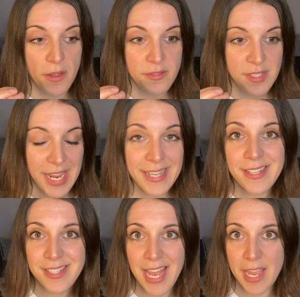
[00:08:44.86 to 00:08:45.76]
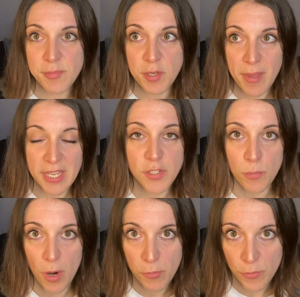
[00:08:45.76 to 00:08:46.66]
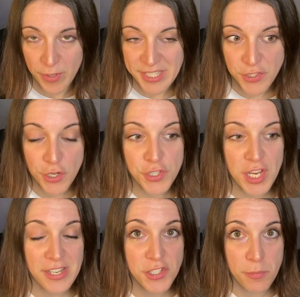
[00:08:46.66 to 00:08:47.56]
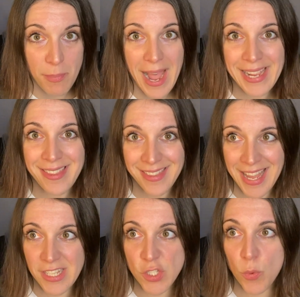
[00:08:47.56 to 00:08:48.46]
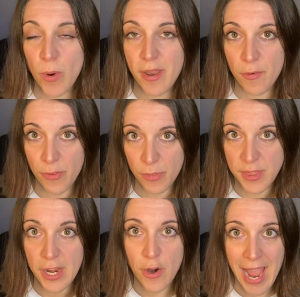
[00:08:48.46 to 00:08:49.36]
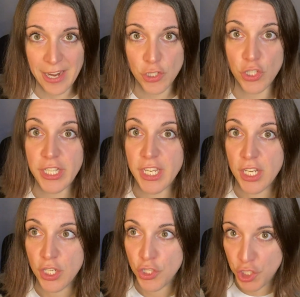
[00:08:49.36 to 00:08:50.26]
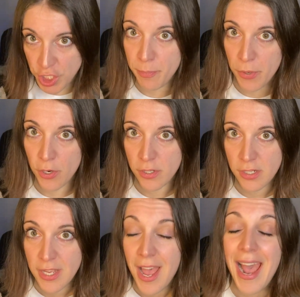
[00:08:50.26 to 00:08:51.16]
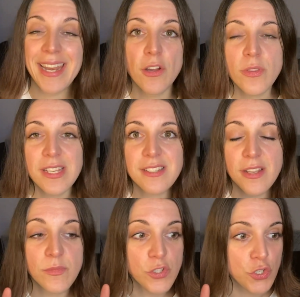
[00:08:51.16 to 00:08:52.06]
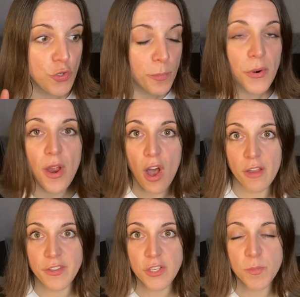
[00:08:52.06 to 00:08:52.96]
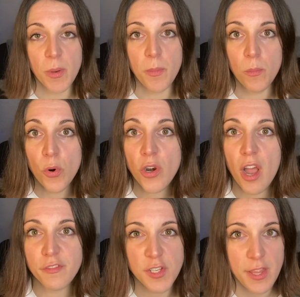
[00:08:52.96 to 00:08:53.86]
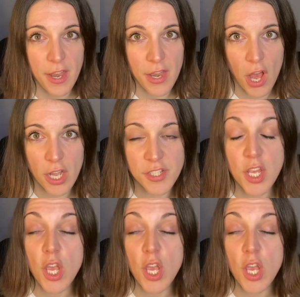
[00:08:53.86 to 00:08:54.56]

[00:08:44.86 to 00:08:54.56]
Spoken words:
take the time to make some proper research and to buy things where they're actually cheaper. I know this sounds super obvious, but more often than not,